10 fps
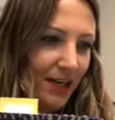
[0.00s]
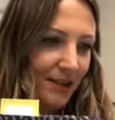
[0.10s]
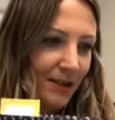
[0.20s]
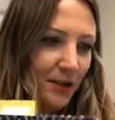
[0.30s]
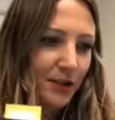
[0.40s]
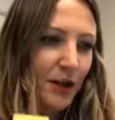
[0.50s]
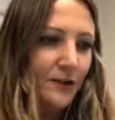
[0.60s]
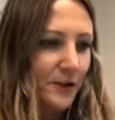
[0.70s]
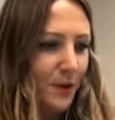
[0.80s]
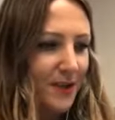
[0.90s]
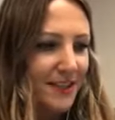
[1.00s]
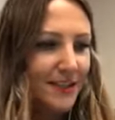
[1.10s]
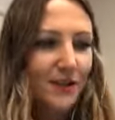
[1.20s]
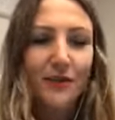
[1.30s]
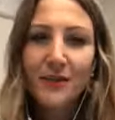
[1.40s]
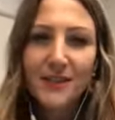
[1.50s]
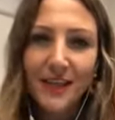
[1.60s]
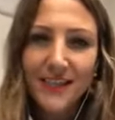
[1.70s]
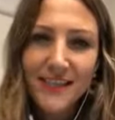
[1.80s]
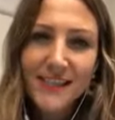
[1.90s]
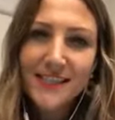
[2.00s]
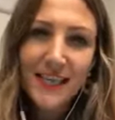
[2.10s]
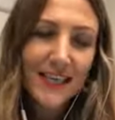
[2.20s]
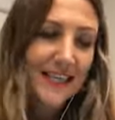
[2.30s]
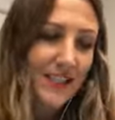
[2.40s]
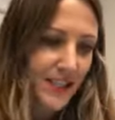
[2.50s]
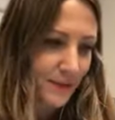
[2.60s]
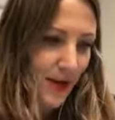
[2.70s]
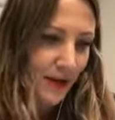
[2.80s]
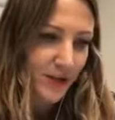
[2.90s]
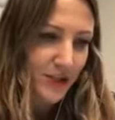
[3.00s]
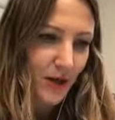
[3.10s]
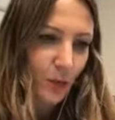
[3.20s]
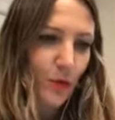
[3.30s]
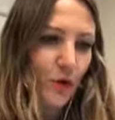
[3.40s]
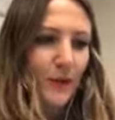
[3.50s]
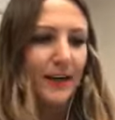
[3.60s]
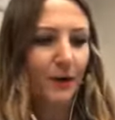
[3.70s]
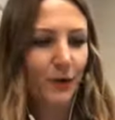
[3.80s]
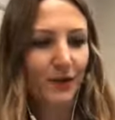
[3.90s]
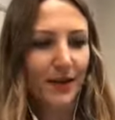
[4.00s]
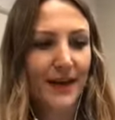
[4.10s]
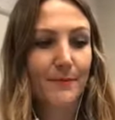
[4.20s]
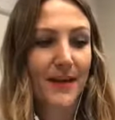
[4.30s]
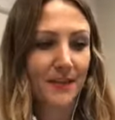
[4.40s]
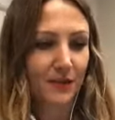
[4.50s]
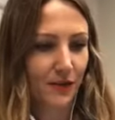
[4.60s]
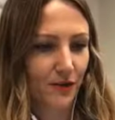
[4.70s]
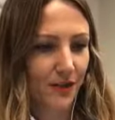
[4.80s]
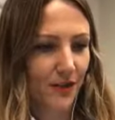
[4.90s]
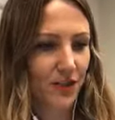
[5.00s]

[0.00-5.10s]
So Dr. Tara Swart is a neuroscientist, leadership coach, award-winning author, and a medical doctor.